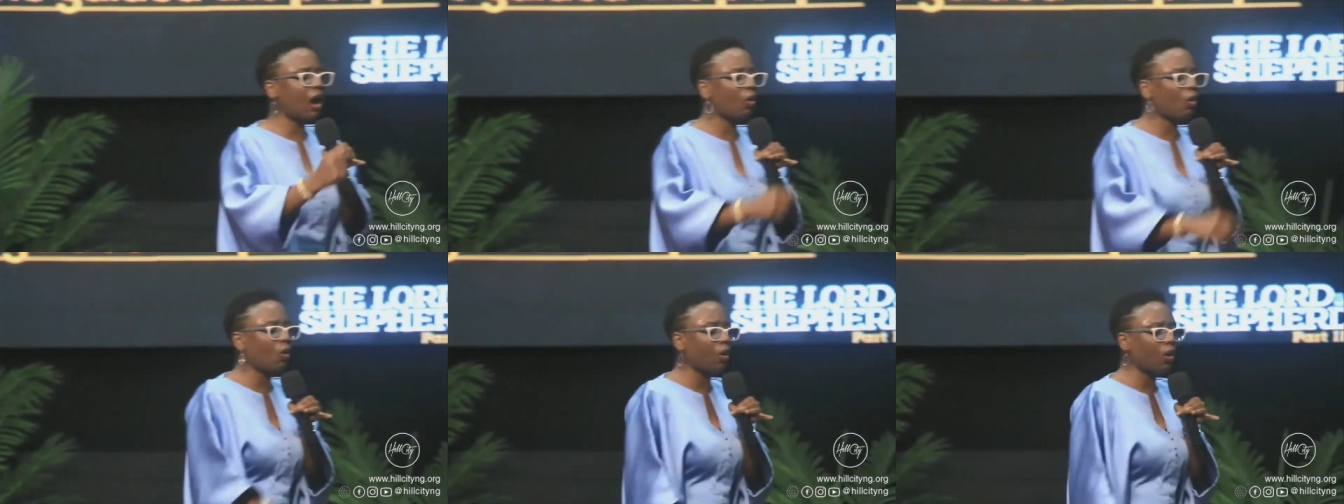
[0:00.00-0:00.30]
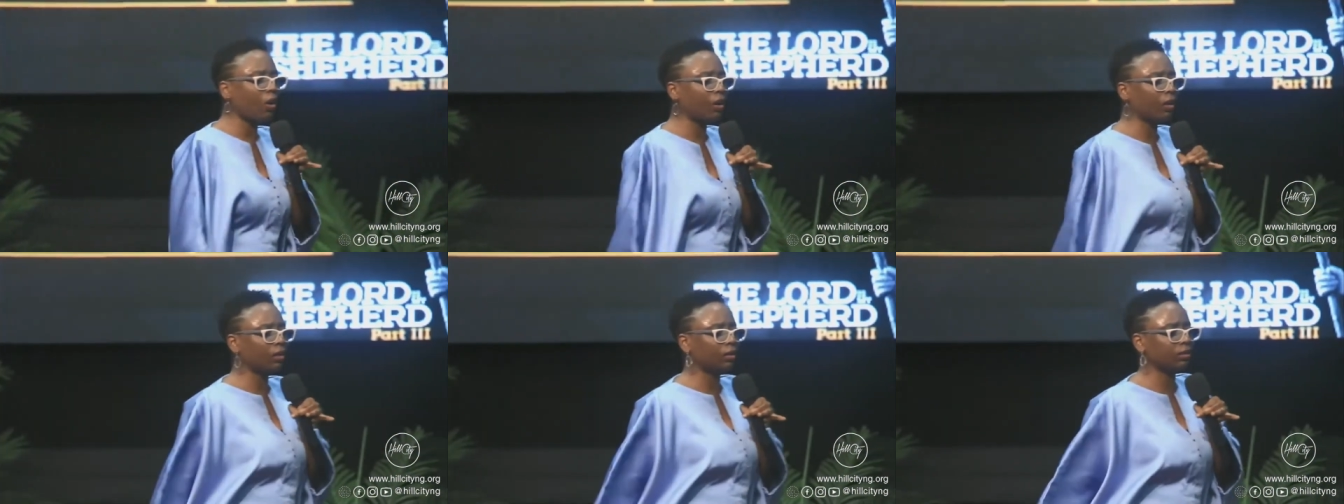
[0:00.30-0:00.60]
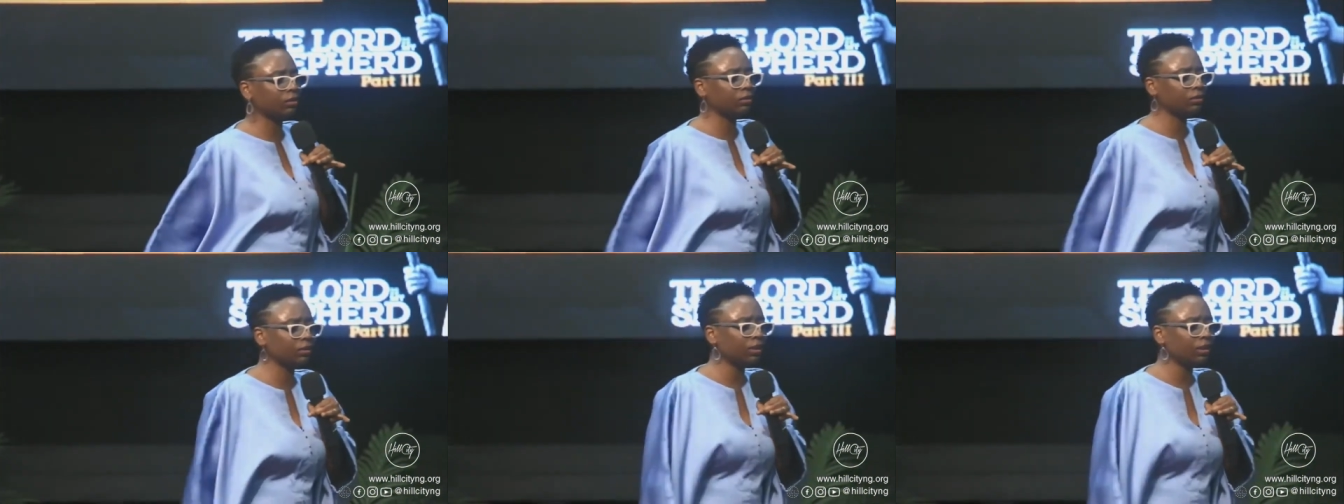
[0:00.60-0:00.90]
alcohol,
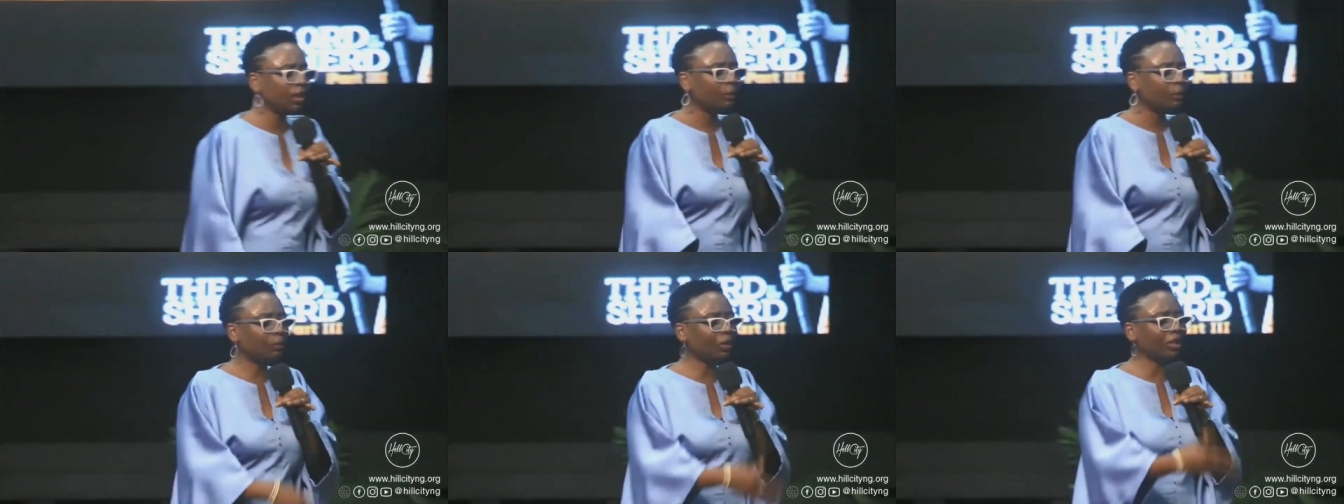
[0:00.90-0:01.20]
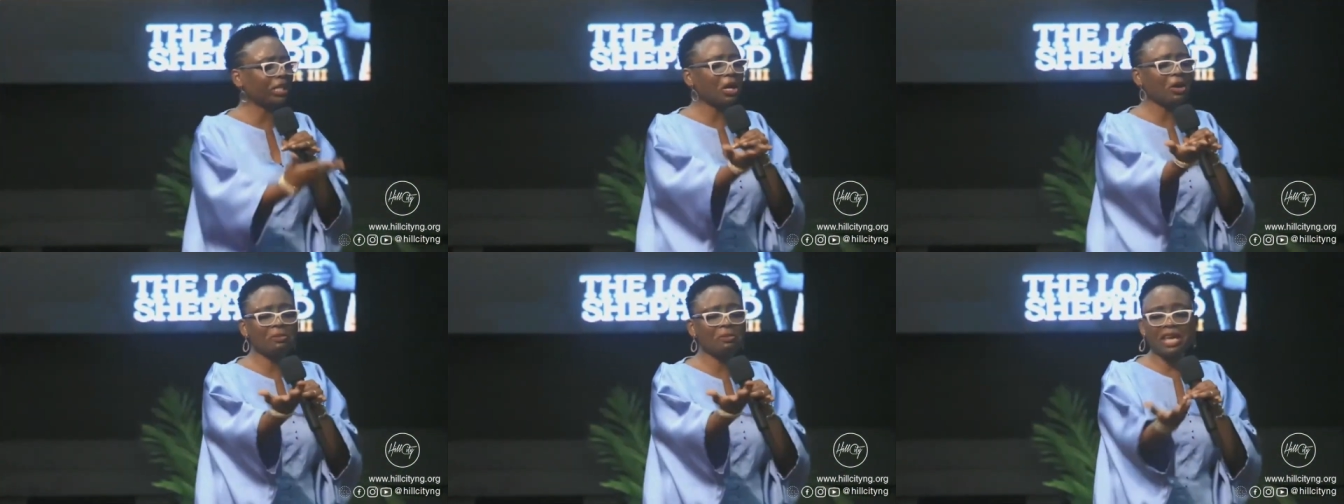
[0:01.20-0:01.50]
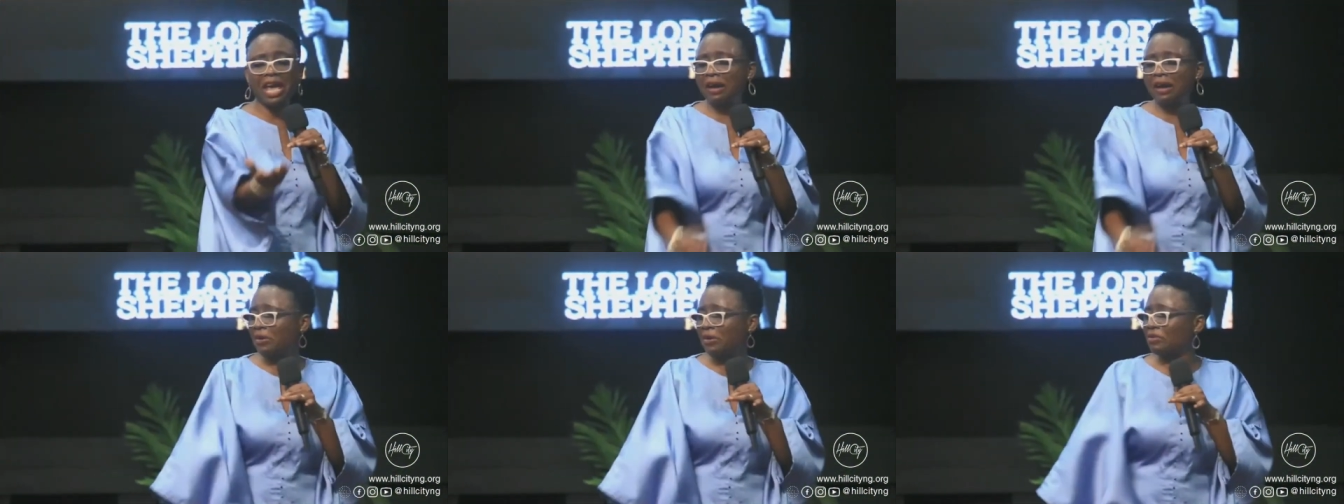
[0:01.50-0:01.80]
but there will be
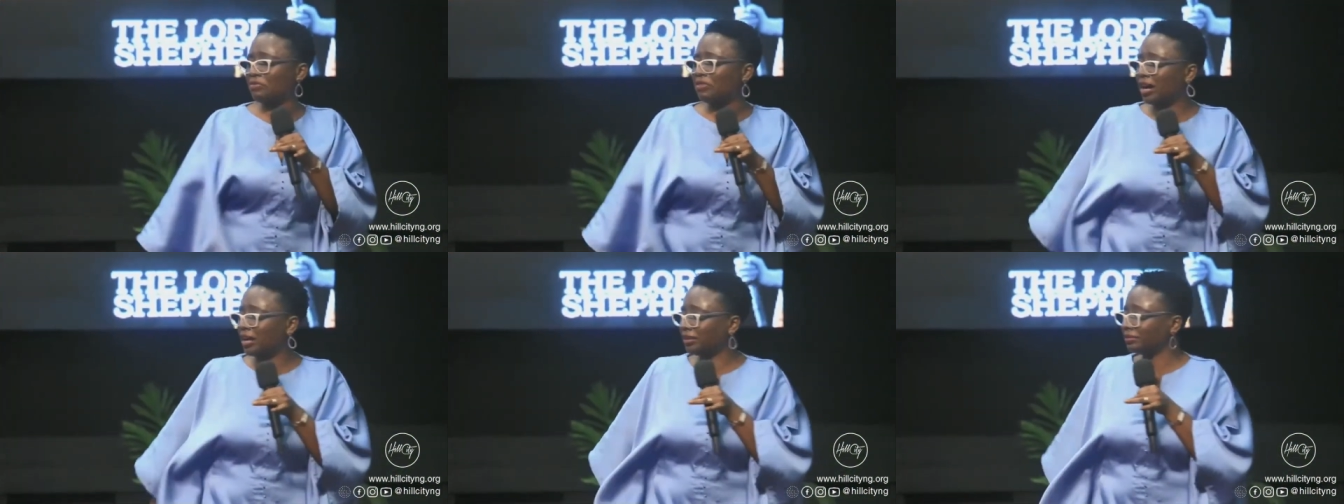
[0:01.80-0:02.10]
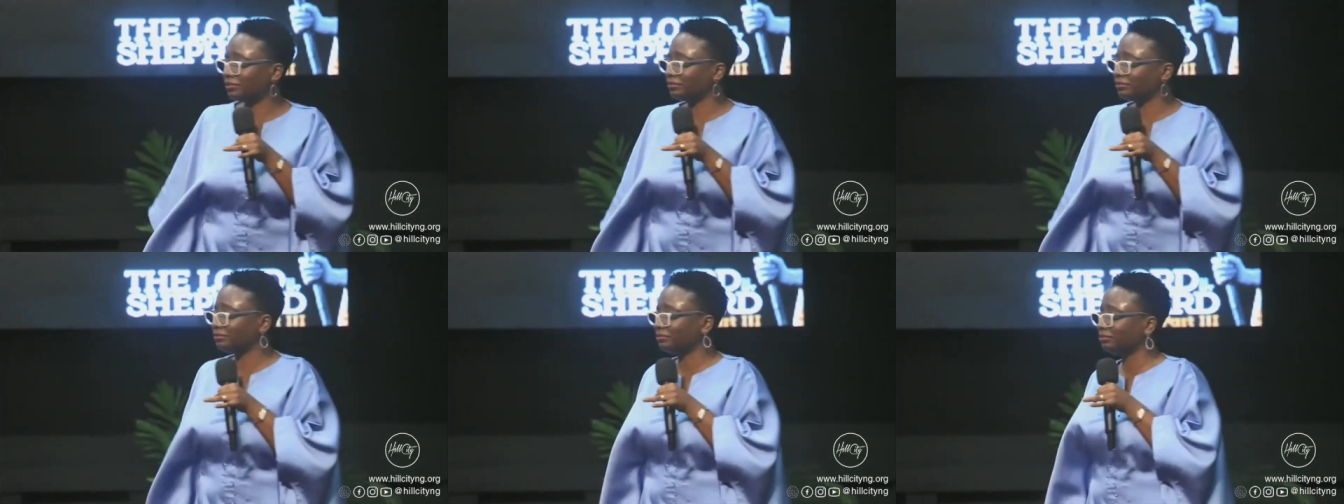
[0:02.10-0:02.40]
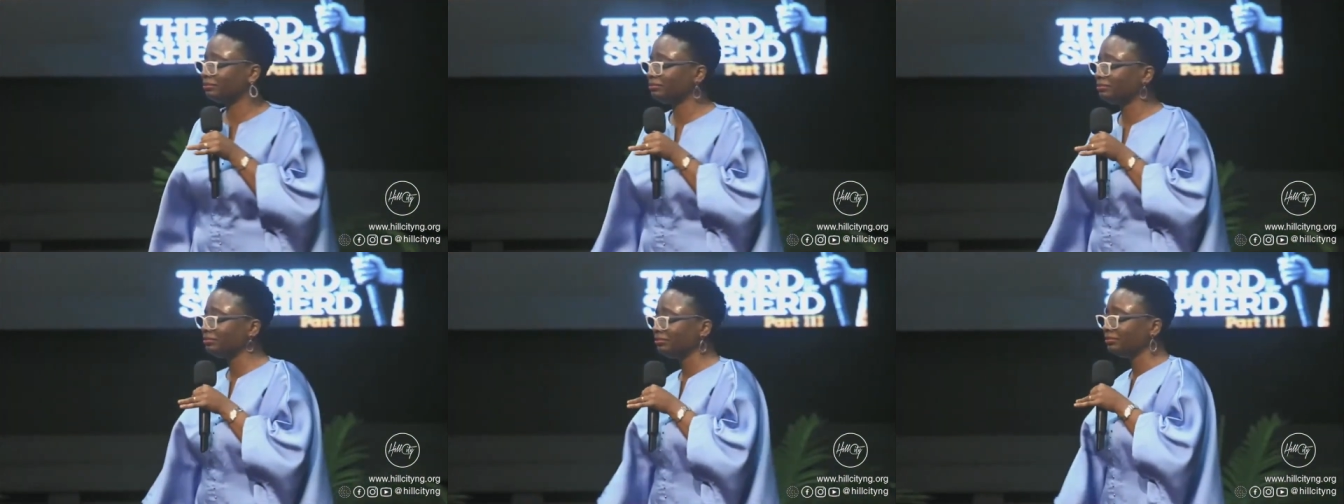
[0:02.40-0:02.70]
hangover.
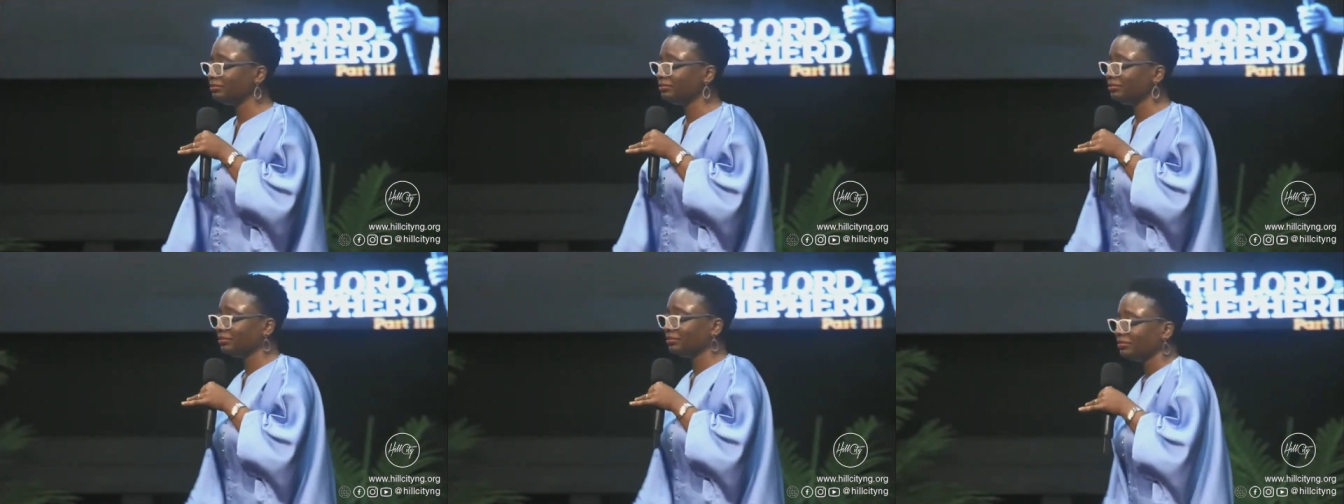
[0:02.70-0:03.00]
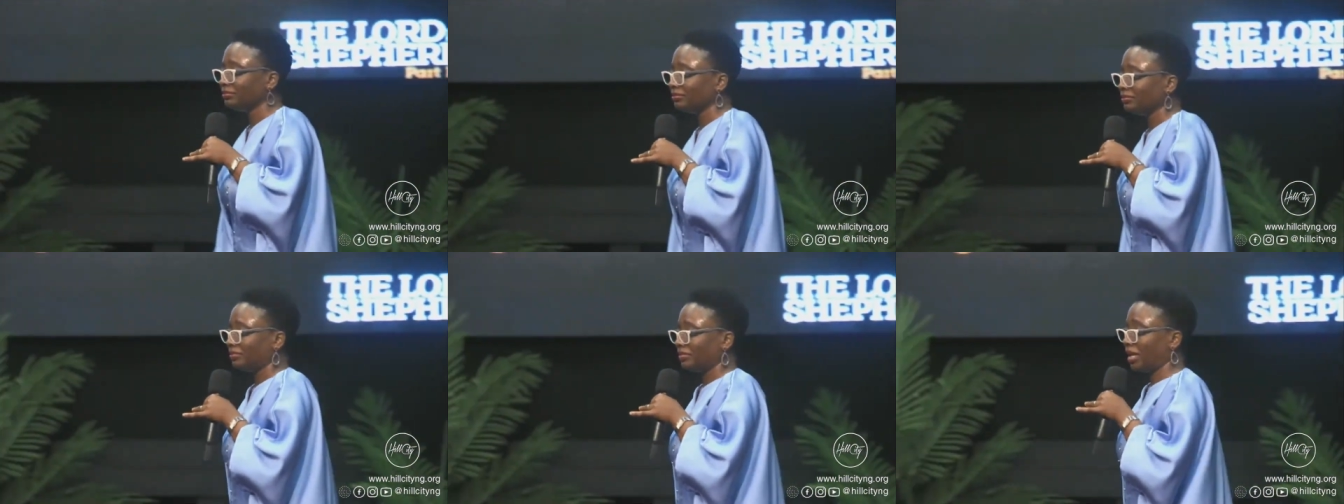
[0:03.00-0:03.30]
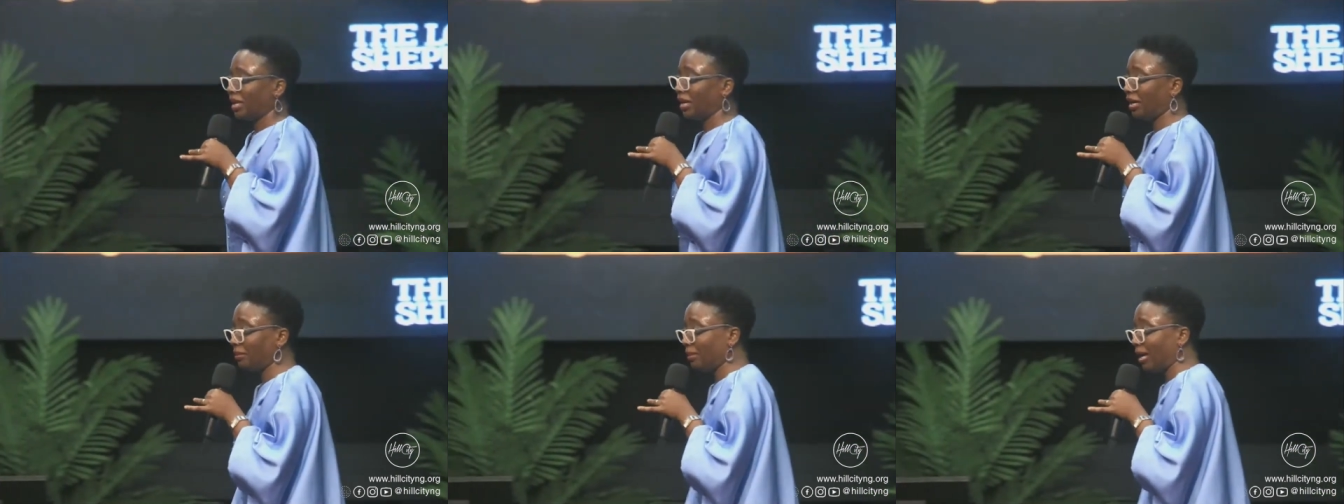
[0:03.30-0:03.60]

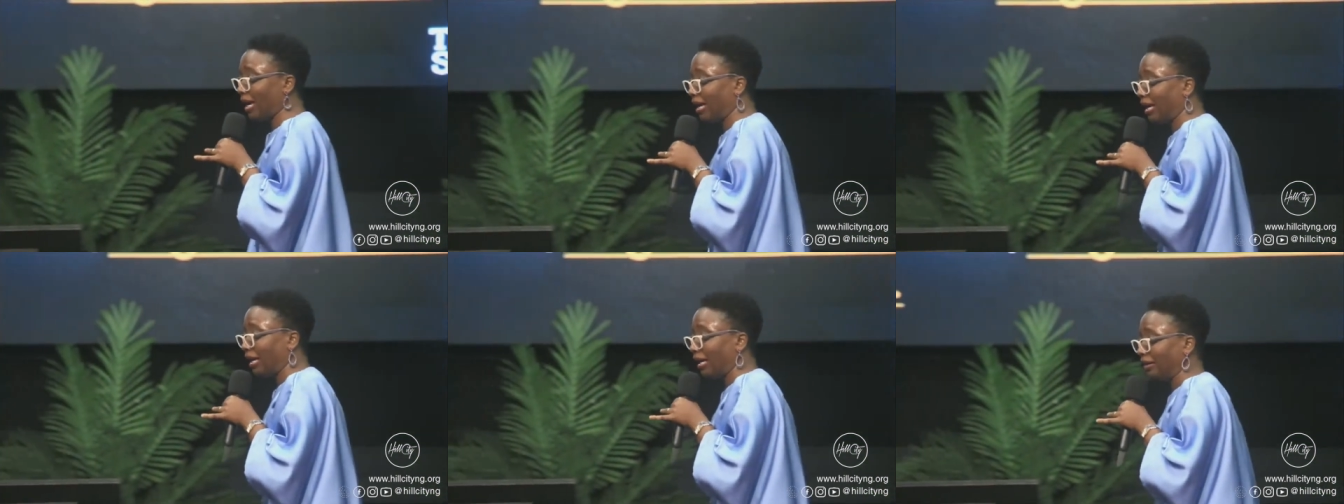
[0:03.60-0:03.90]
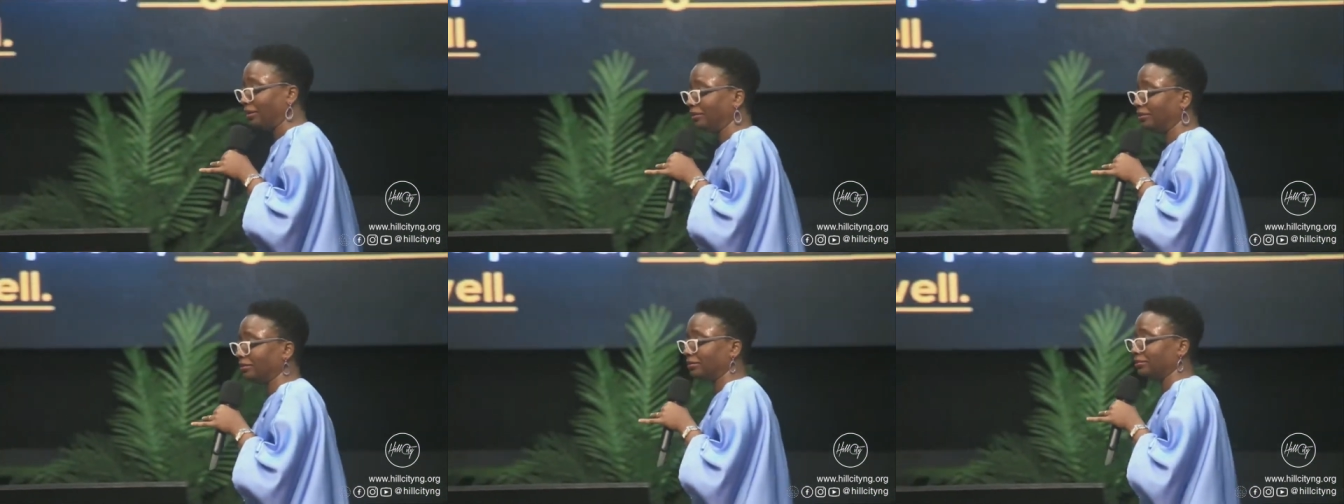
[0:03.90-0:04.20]
Amen.